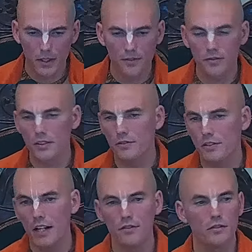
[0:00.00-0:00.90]
But if we
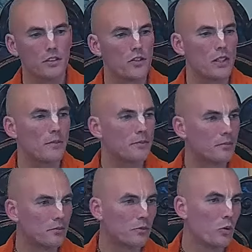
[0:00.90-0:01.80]
have some
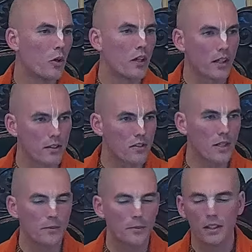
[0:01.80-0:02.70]
work and
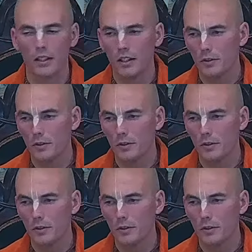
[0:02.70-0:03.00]
some